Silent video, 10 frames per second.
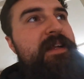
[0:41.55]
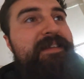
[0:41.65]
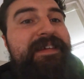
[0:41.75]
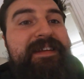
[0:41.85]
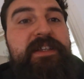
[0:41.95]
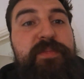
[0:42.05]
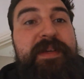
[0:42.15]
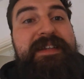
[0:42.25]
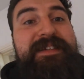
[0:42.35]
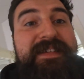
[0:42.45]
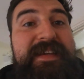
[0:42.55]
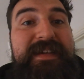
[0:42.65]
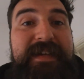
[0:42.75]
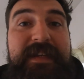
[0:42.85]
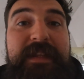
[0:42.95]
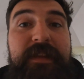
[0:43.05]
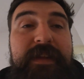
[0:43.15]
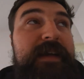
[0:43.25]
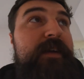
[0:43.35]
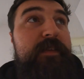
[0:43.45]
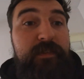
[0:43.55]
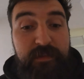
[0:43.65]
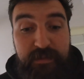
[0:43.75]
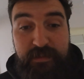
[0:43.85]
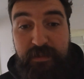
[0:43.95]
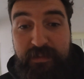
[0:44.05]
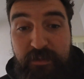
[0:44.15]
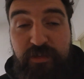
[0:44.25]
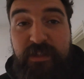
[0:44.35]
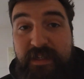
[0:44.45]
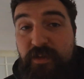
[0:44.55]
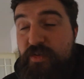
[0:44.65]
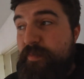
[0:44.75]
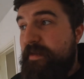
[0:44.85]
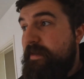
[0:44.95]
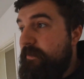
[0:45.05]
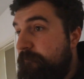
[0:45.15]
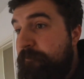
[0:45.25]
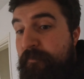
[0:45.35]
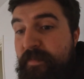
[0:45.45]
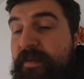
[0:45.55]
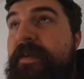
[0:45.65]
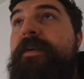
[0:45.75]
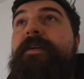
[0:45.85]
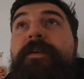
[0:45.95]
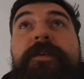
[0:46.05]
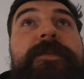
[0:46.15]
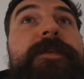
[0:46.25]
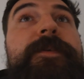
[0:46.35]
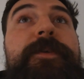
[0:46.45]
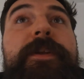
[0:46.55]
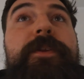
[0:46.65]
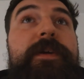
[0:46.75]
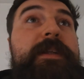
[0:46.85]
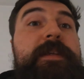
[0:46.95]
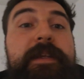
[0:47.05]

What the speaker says: tenant's been saying that the electrics keep tripping out. So we're going to look into